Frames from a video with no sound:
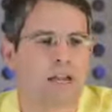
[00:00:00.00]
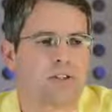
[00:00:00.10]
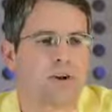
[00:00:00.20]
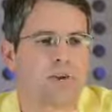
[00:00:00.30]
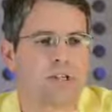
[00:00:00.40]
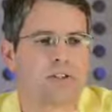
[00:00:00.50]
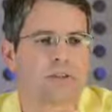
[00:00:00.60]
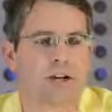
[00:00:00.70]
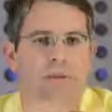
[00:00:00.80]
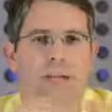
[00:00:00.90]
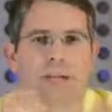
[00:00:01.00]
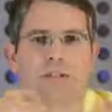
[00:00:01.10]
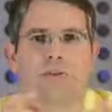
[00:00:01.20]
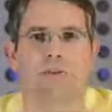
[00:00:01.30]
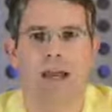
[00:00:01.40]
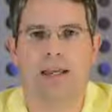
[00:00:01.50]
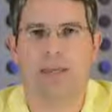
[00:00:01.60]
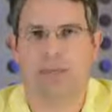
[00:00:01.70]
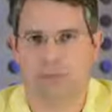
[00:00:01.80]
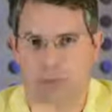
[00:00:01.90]
So we do recommend that you write
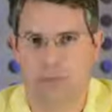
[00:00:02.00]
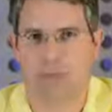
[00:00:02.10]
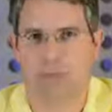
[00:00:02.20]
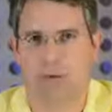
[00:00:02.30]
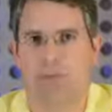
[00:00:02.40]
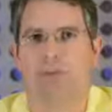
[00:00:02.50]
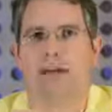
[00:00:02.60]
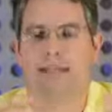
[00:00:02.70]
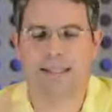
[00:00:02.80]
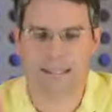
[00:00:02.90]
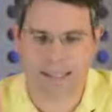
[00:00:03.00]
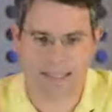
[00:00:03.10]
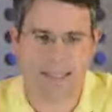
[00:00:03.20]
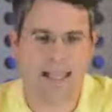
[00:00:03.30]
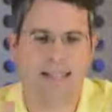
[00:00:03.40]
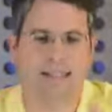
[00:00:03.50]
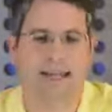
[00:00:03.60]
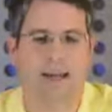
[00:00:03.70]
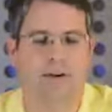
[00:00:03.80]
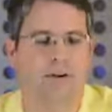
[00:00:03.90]
to people, try to get the link taken
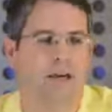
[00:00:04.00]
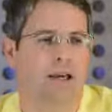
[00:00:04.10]
down,